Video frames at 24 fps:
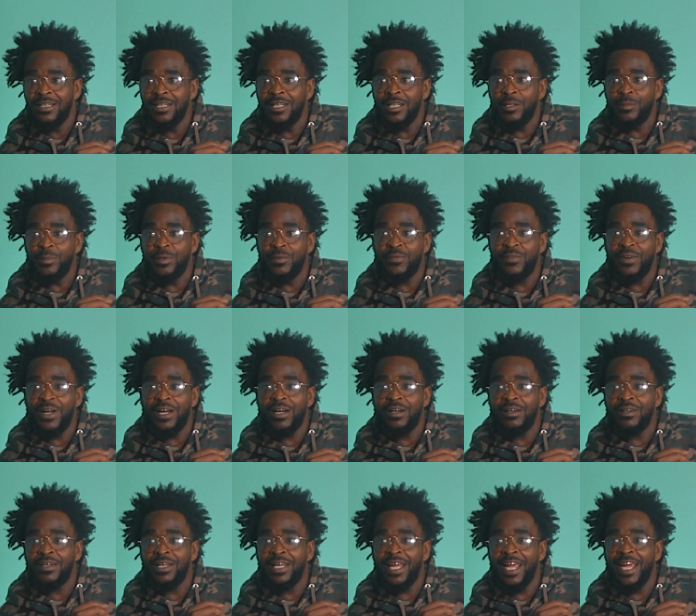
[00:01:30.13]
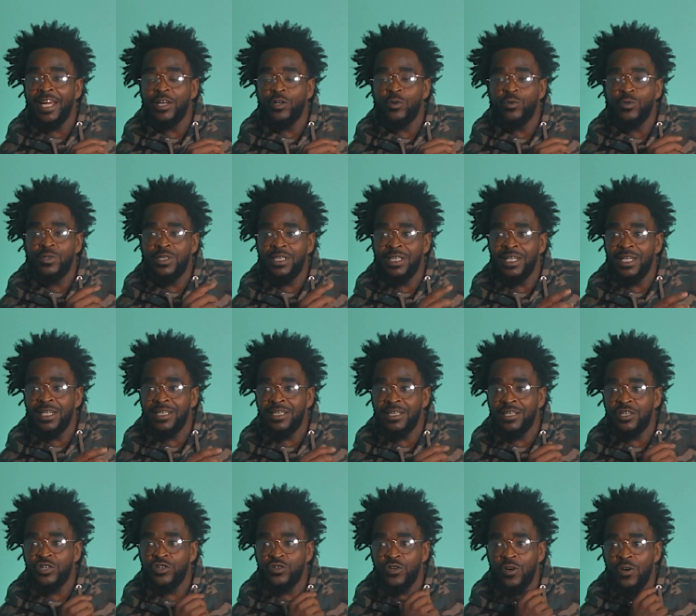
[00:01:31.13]
you hmm. will be found in 806 in
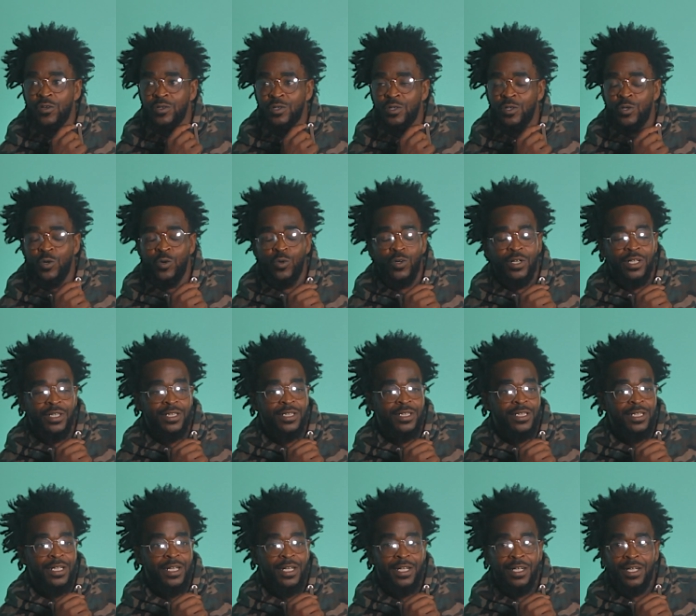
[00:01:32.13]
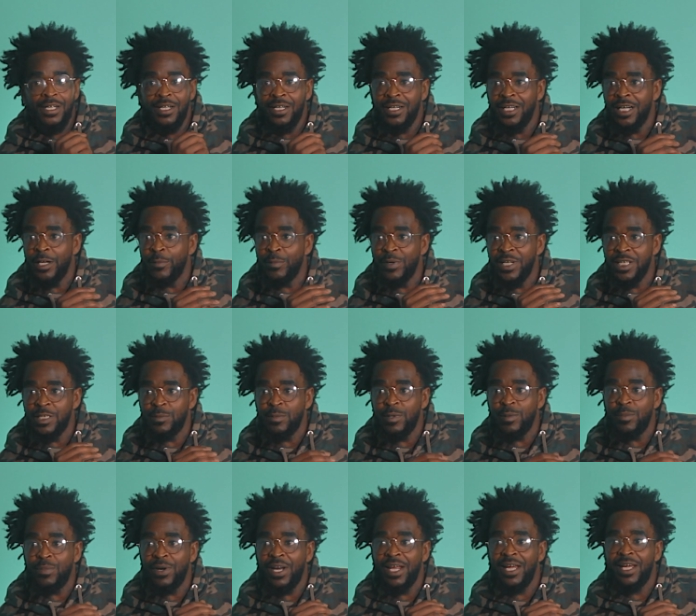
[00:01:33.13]
the Strong's Concordance, and it means to
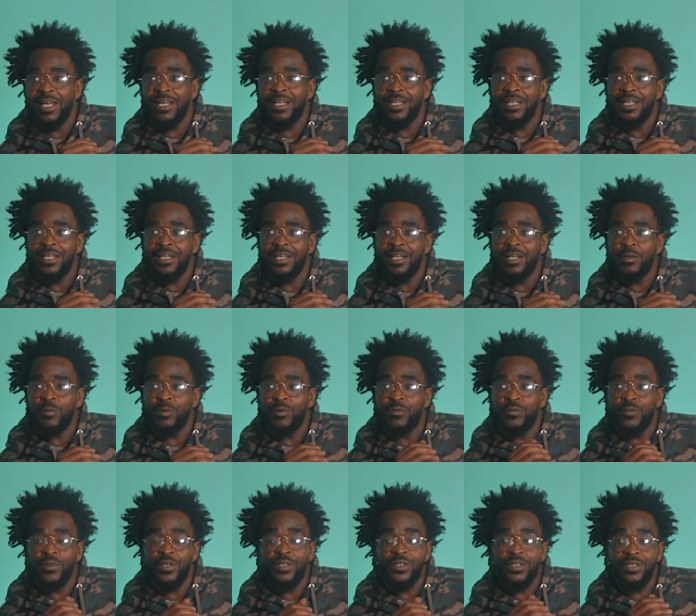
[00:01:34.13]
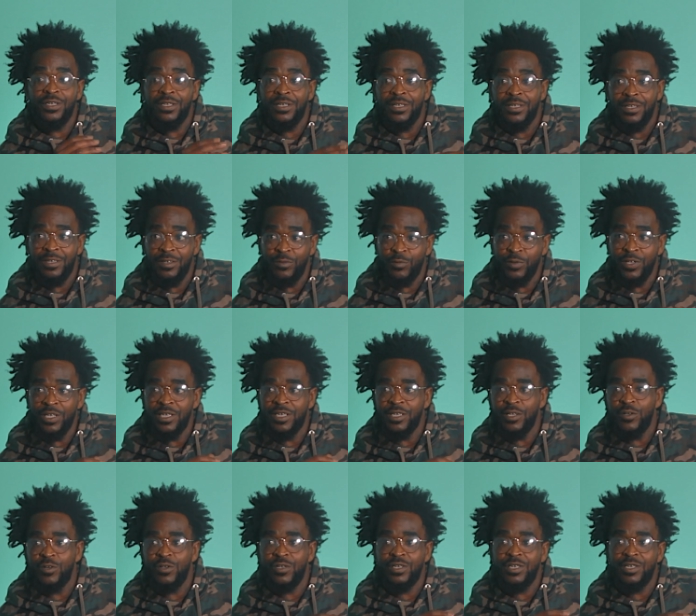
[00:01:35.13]
be black. And with further
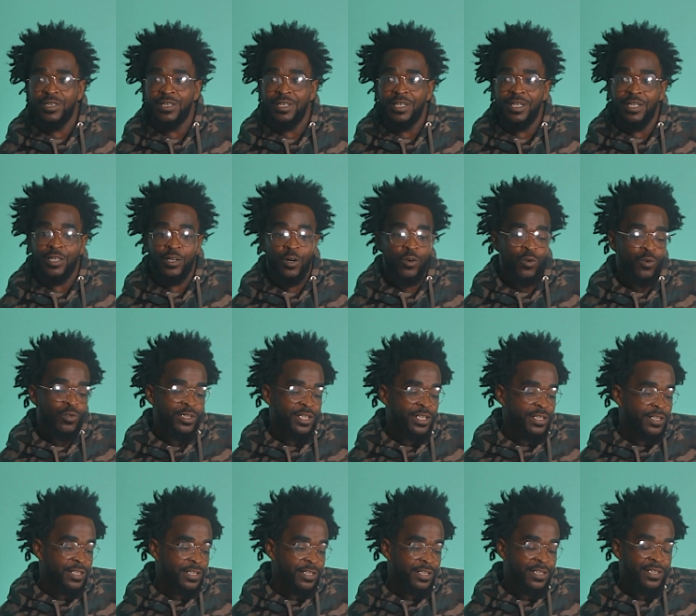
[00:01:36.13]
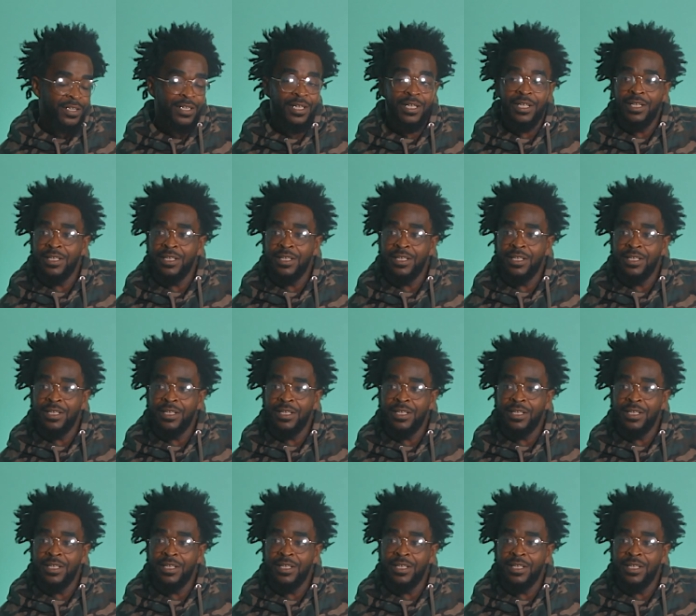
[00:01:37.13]
research, it goes into